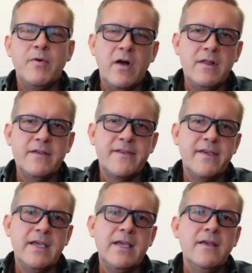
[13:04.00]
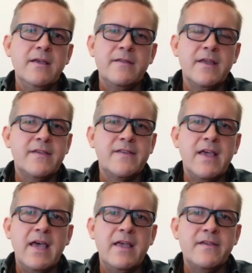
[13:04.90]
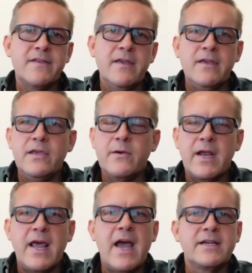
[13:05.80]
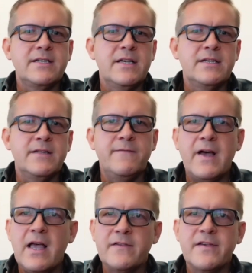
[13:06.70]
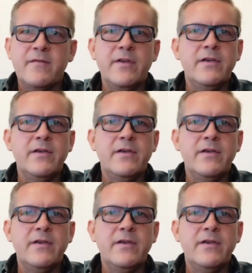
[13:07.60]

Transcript: policy that says you can access the file server,